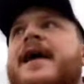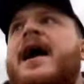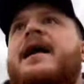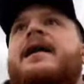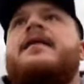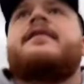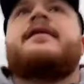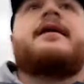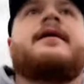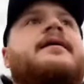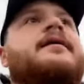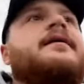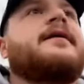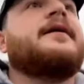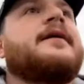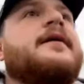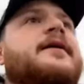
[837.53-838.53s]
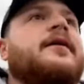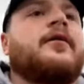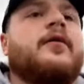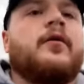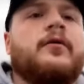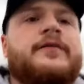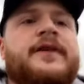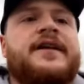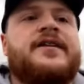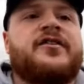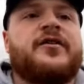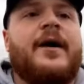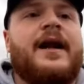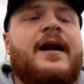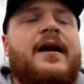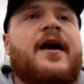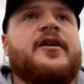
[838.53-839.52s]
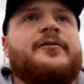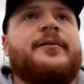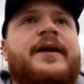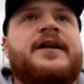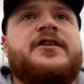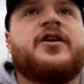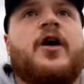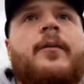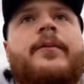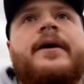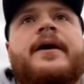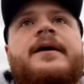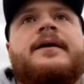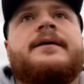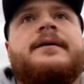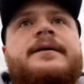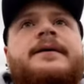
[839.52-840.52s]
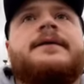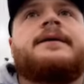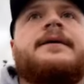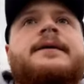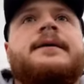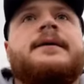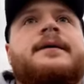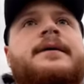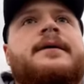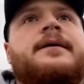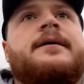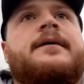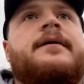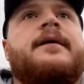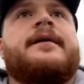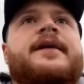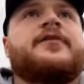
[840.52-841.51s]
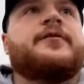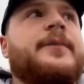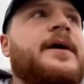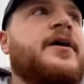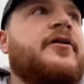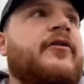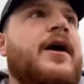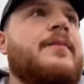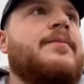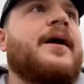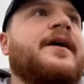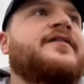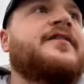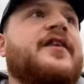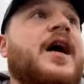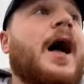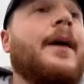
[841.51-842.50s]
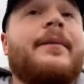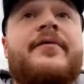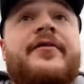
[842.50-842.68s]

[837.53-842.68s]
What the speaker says: get anything or need to do any last minute shopping, I think this would be a great place to come